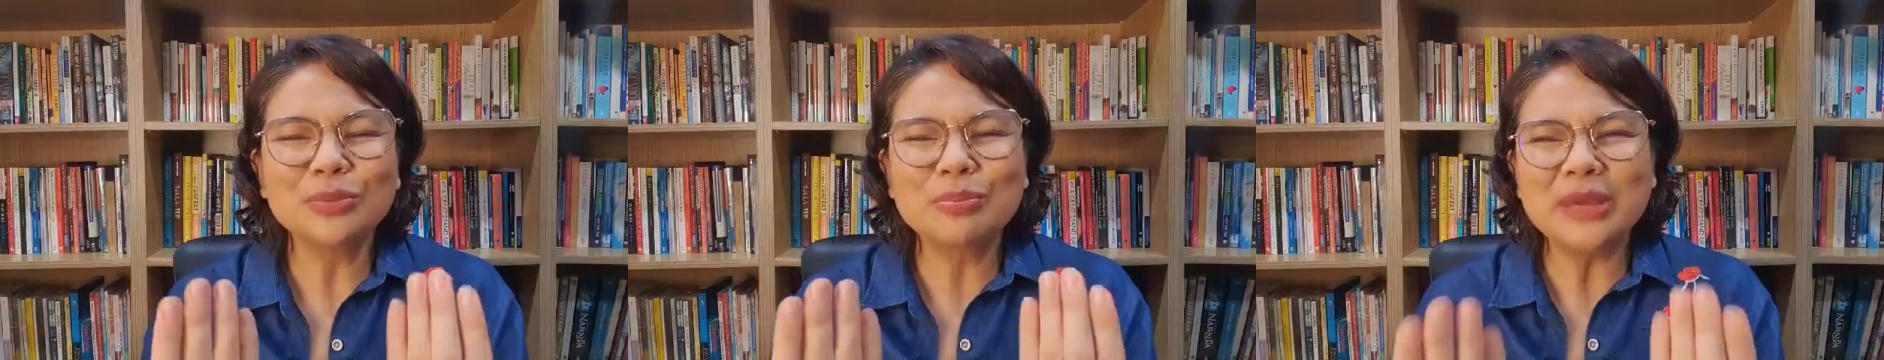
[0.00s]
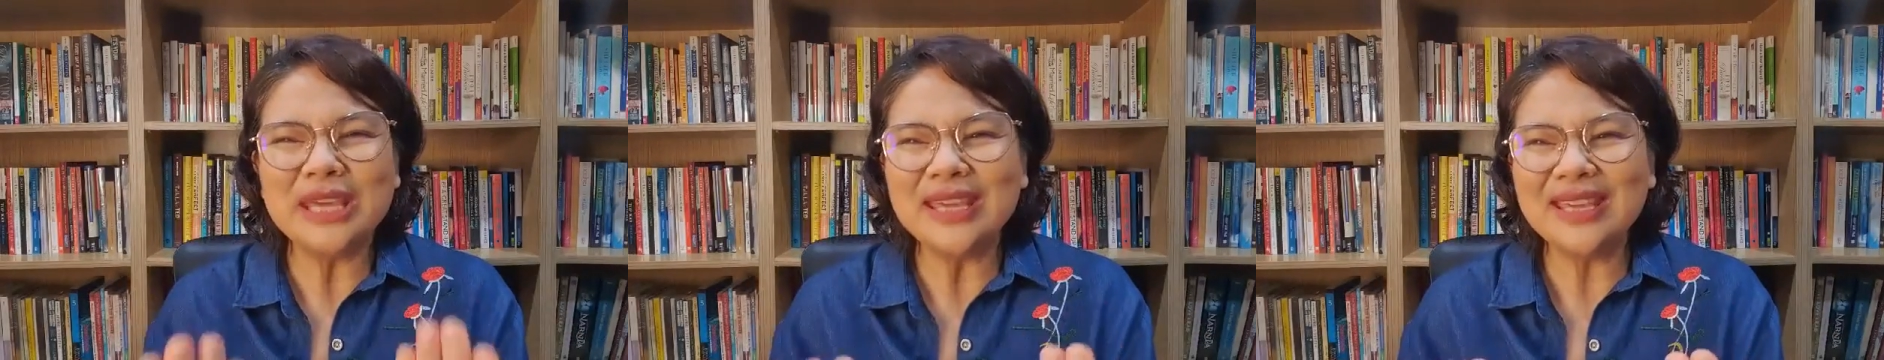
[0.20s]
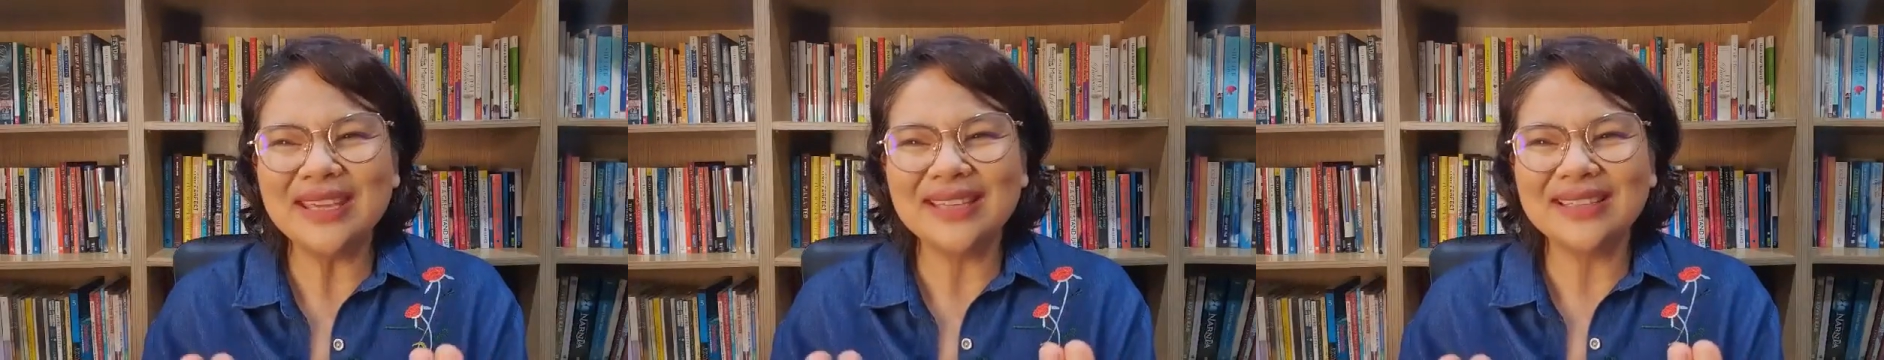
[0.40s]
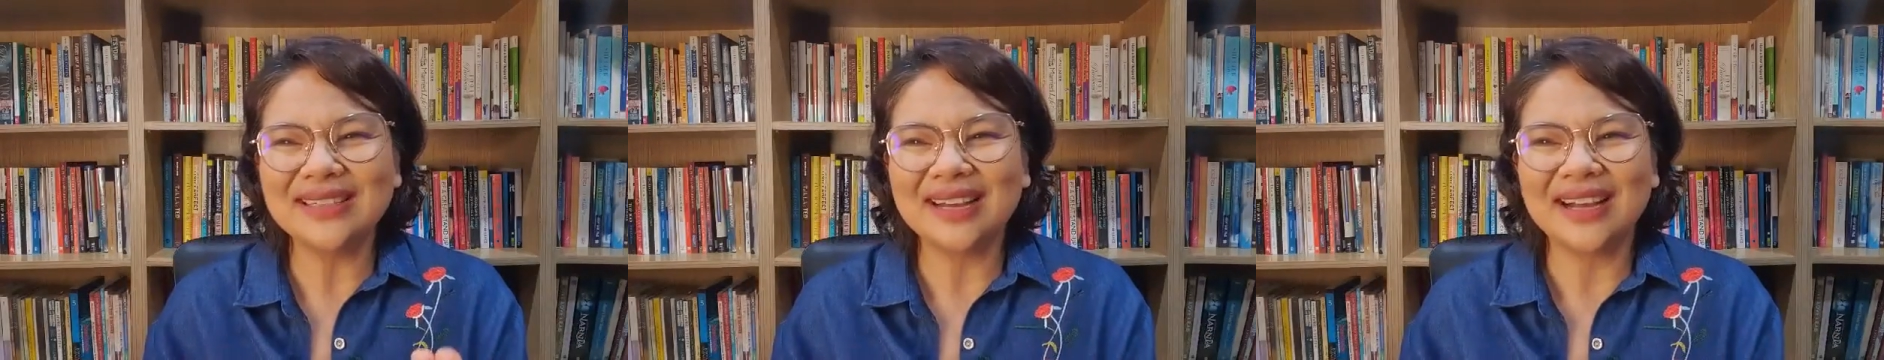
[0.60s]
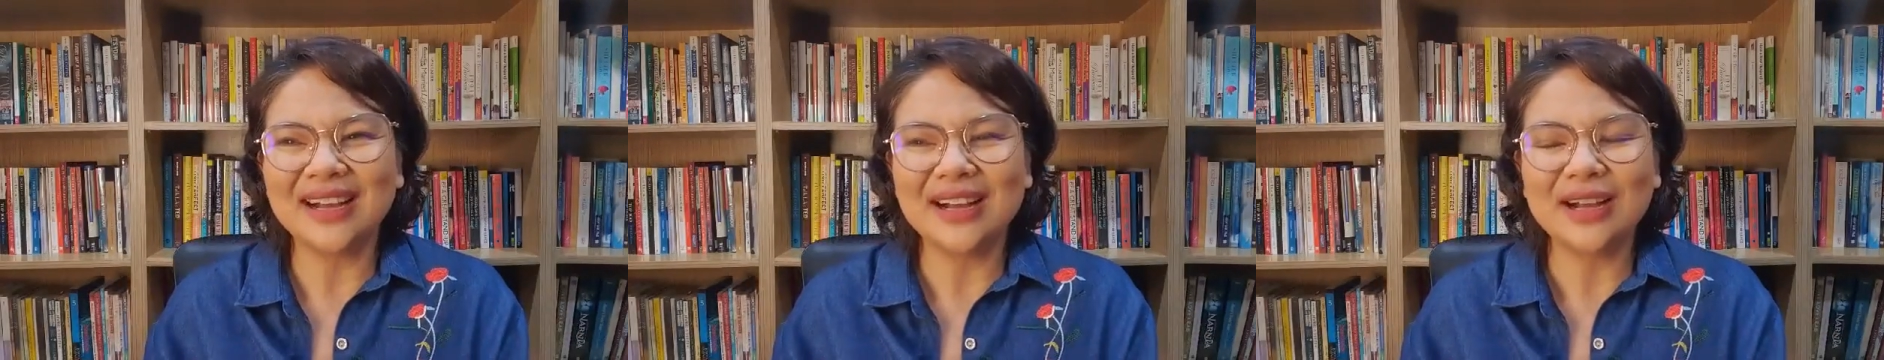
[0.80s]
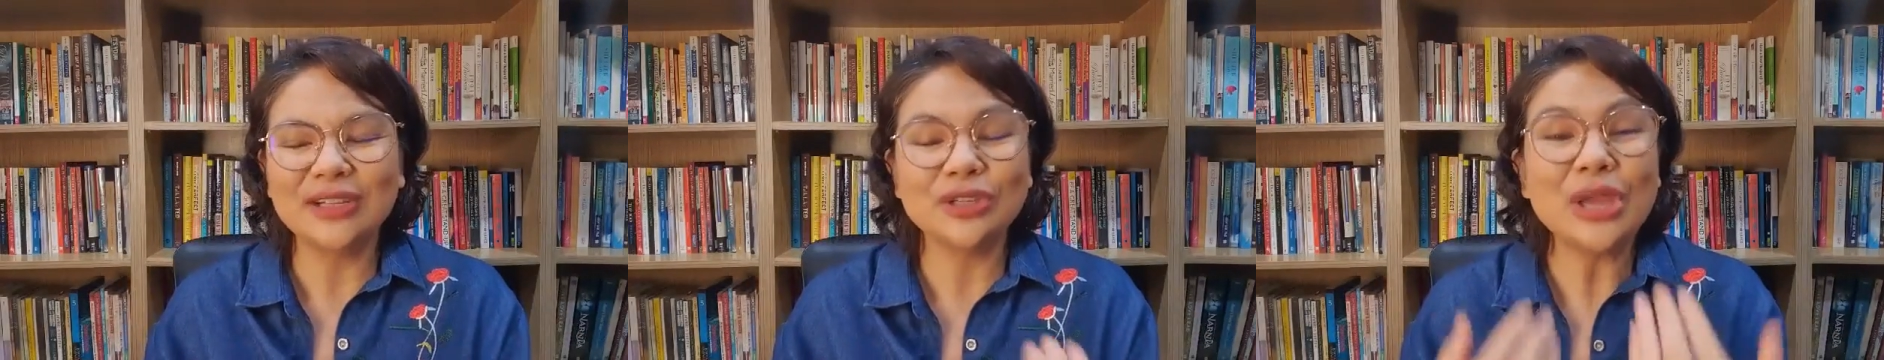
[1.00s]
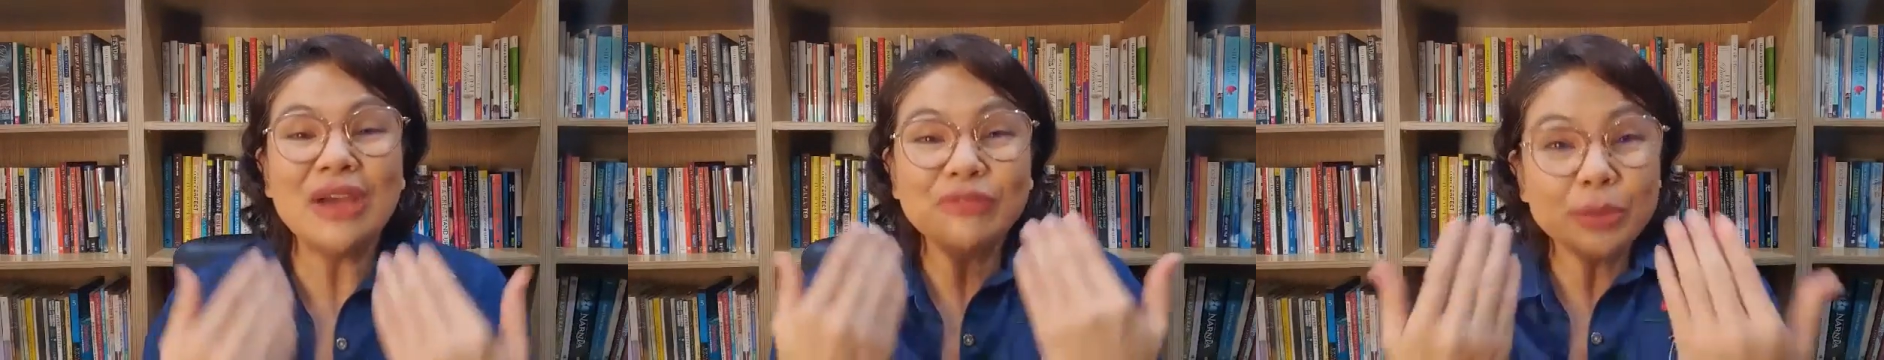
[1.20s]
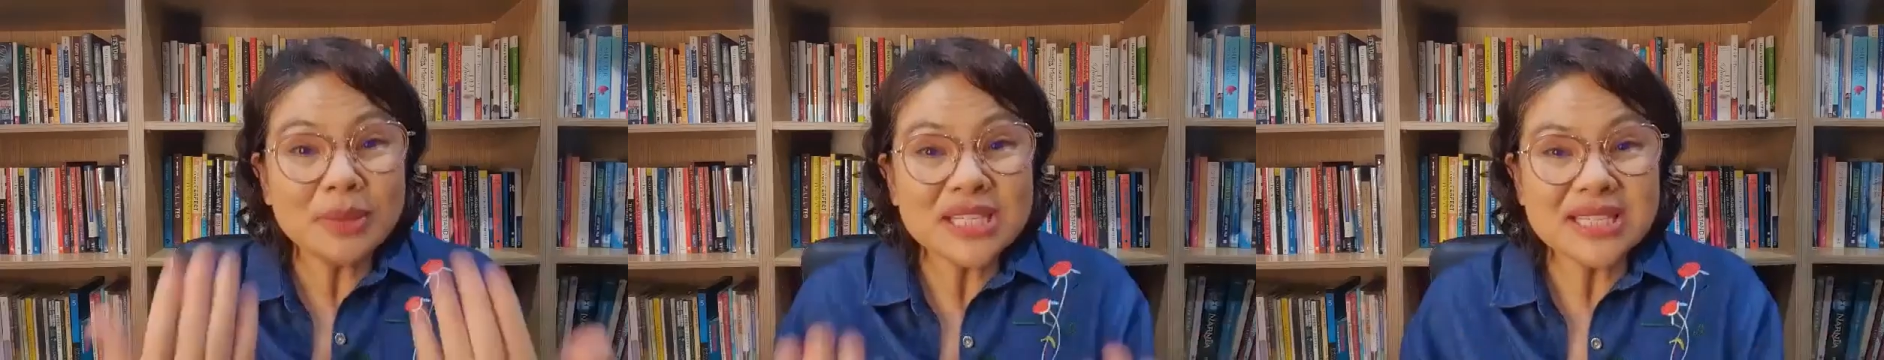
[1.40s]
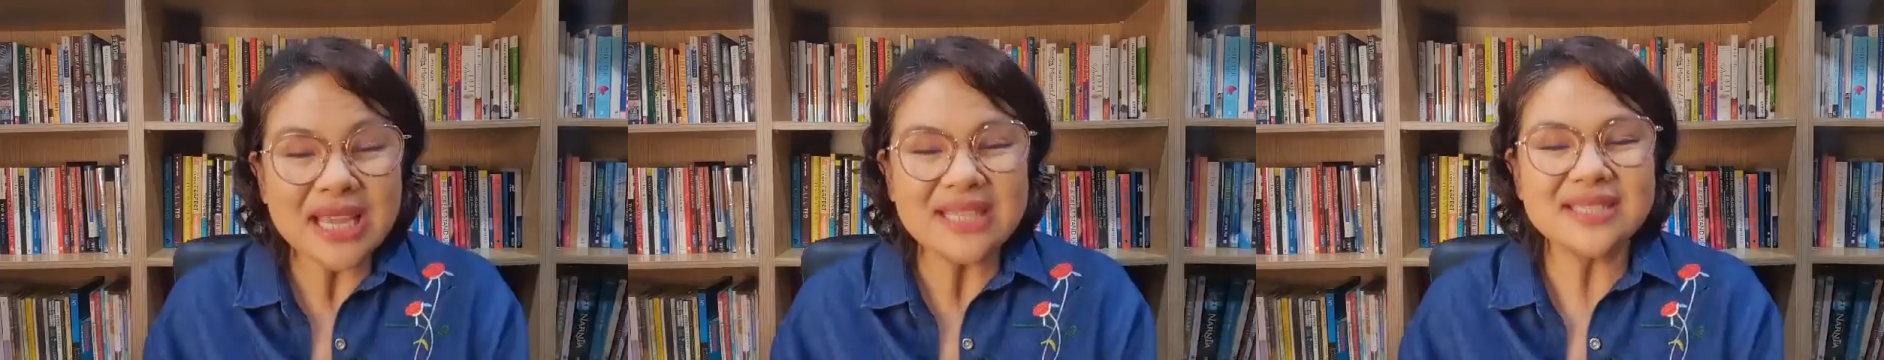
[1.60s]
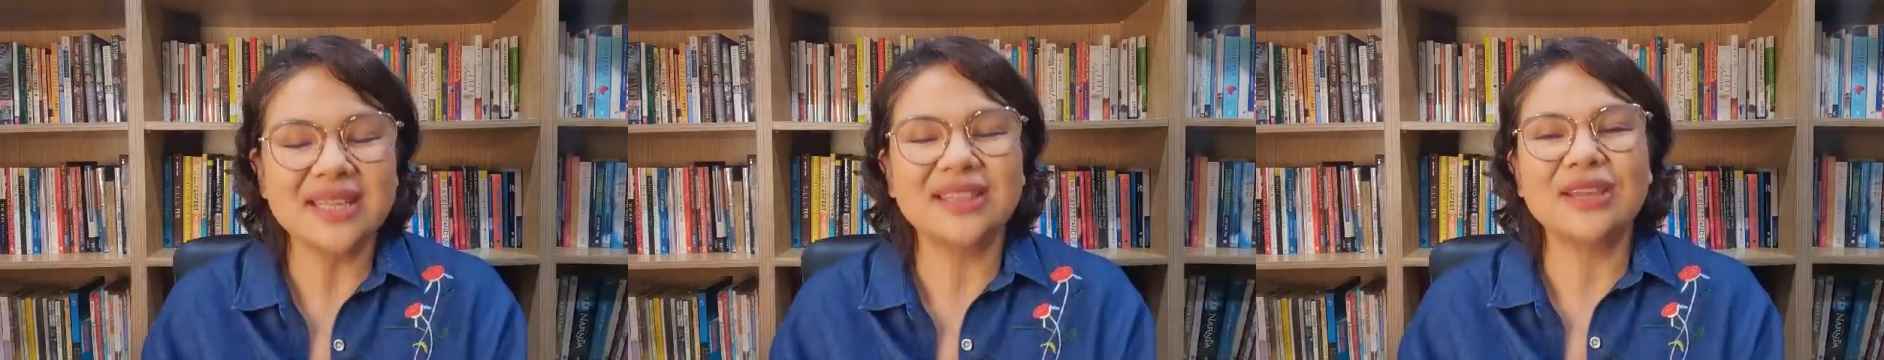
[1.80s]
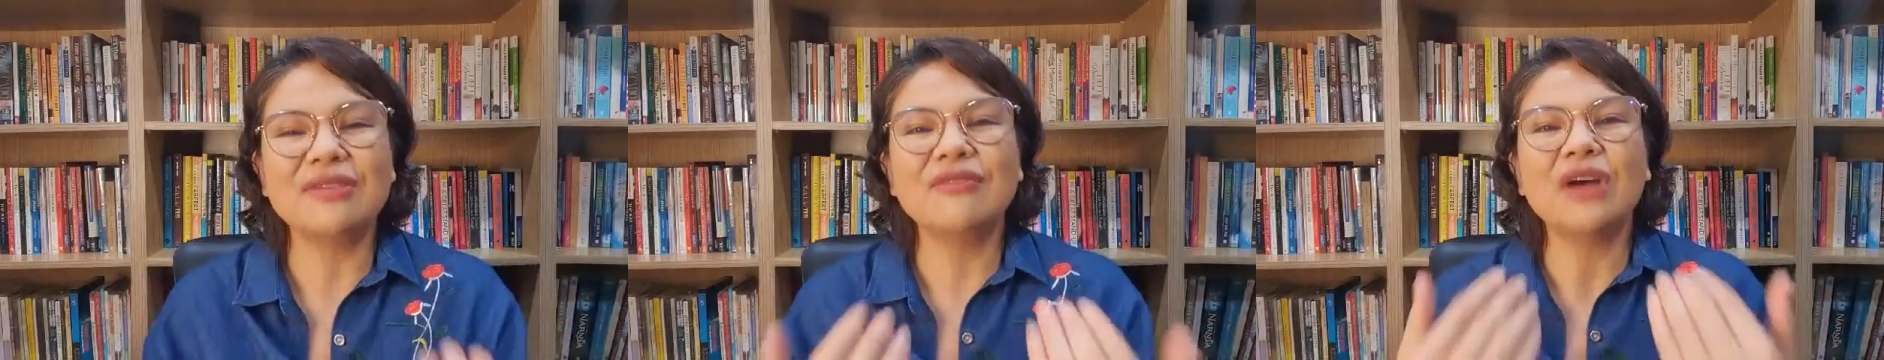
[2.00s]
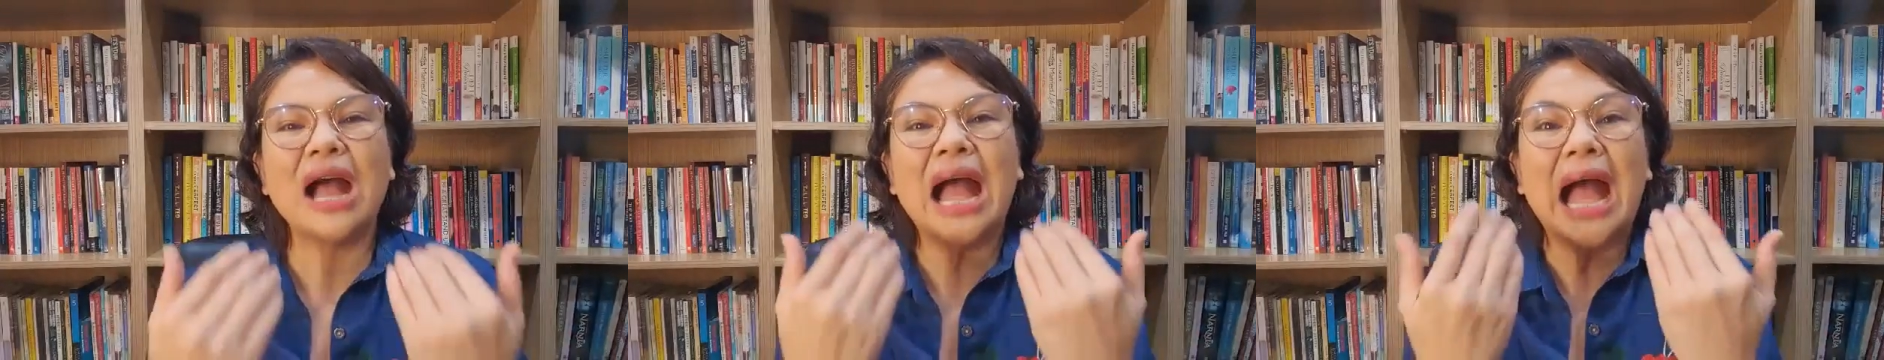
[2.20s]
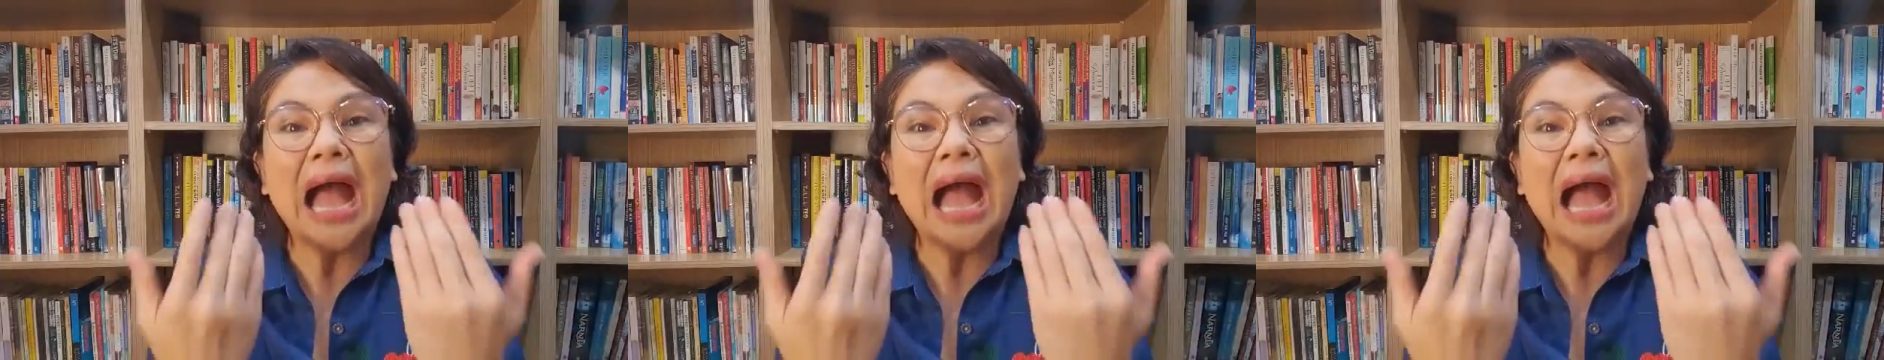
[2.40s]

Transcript: be you have to be sensitive